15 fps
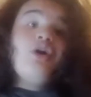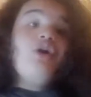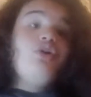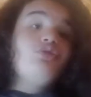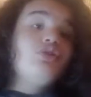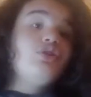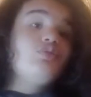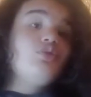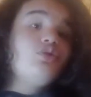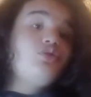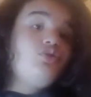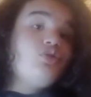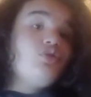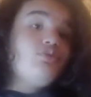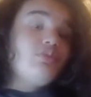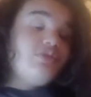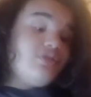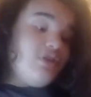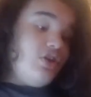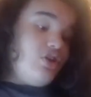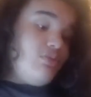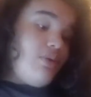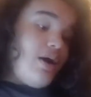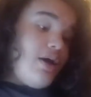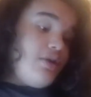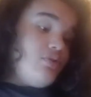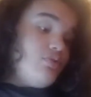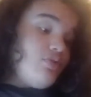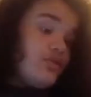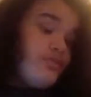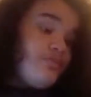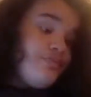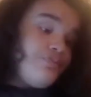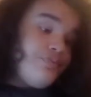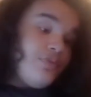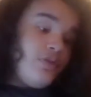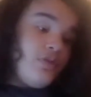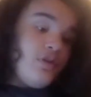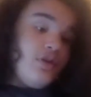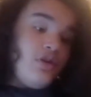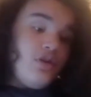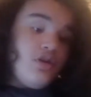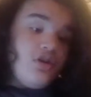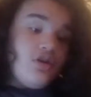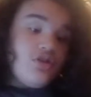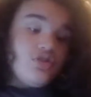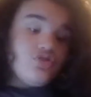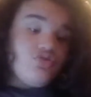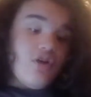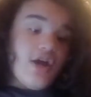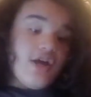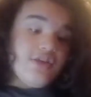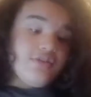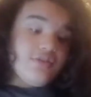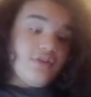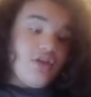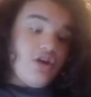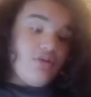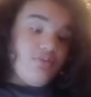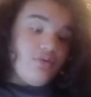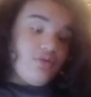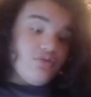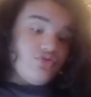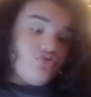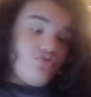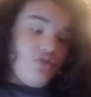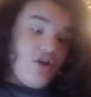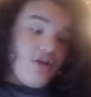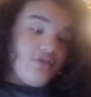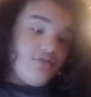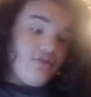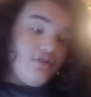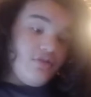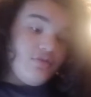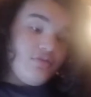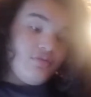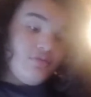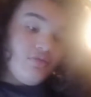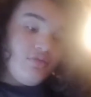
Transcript: on there real quick or mosquito bite or dry scalp or dry skin.